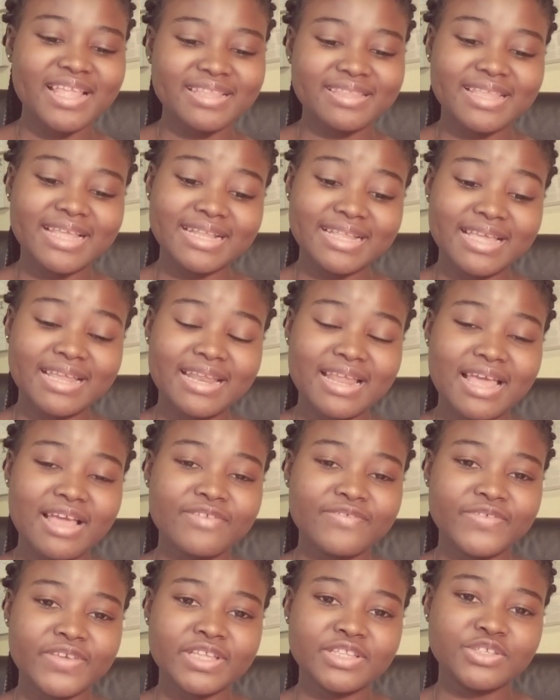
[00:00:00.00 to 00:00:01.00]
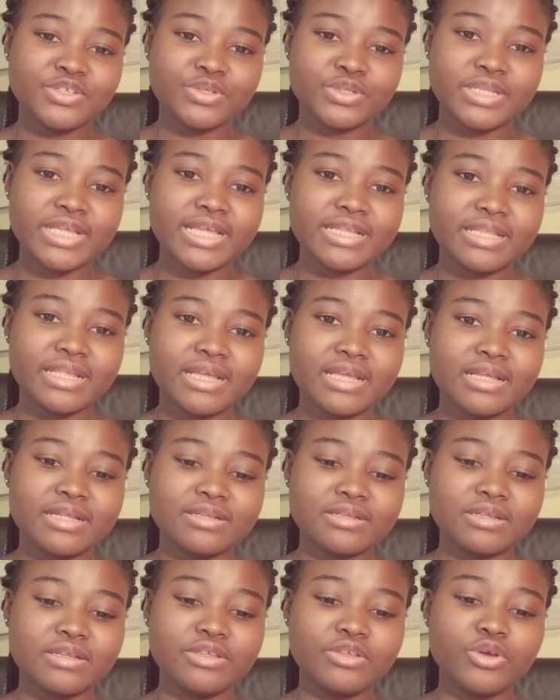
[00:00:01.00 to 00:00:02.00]
that can affect your data,
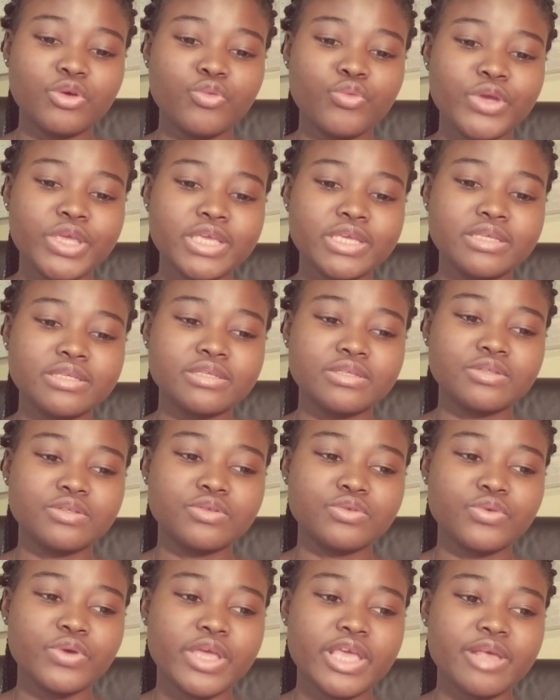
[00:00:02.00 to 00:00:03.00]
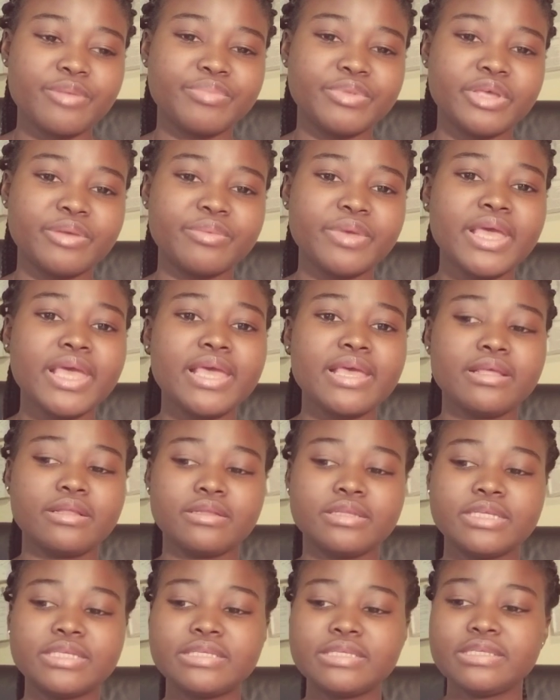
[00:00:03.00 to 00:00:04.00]
your ways to help them.
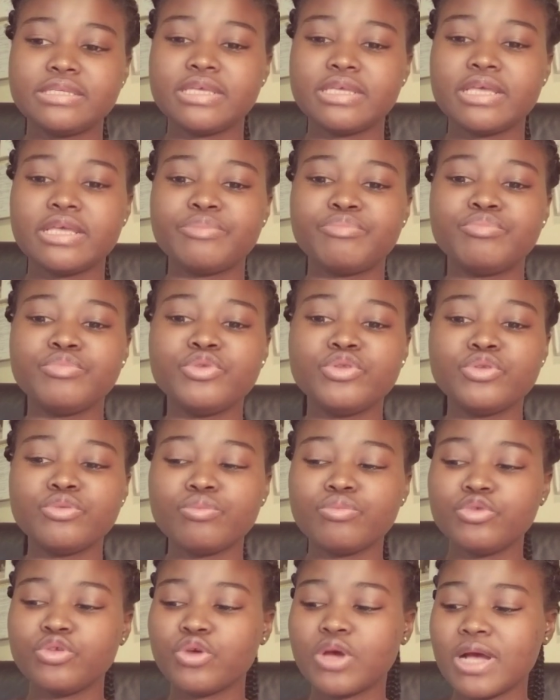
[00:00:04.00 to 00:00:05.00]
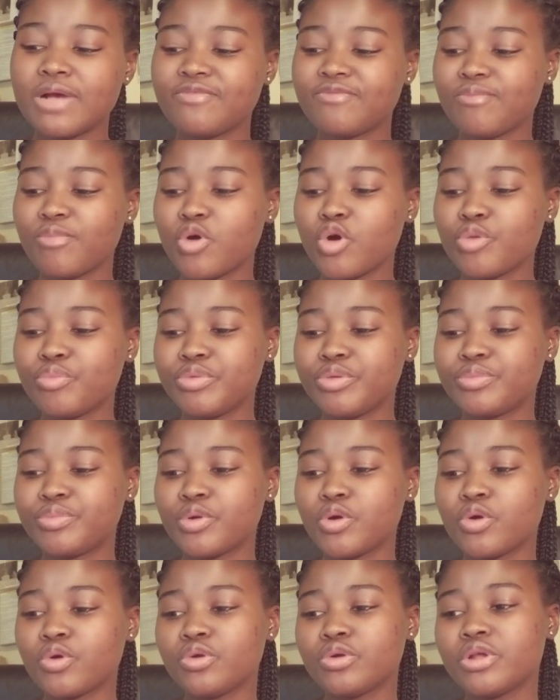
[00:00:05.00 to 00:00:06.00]
This year you have more
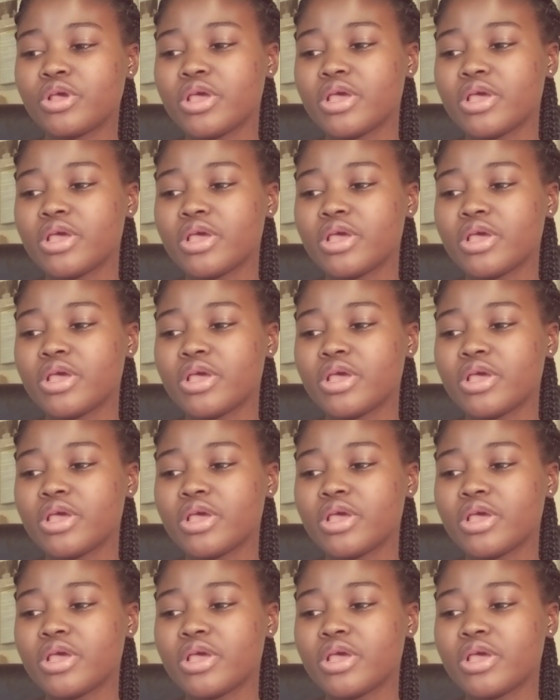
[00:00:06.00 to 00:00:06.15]
people